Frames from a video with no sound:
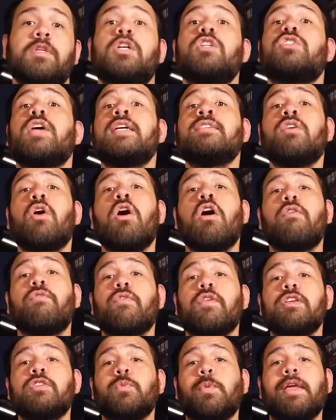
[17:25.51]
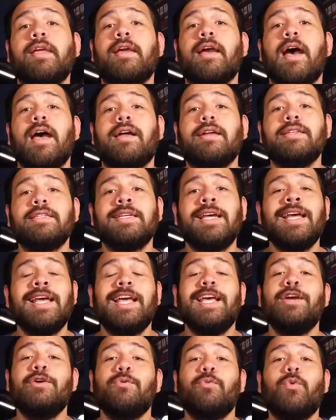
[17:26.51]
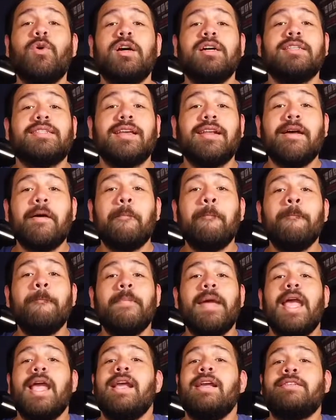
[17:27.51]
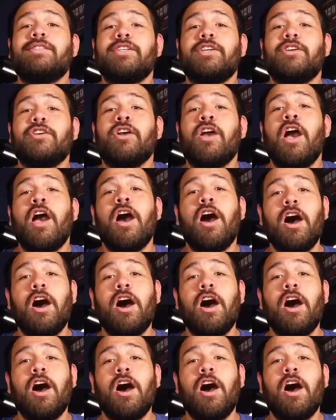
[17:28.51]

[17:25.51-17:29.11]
So that's all for this week, guys. It was an amazing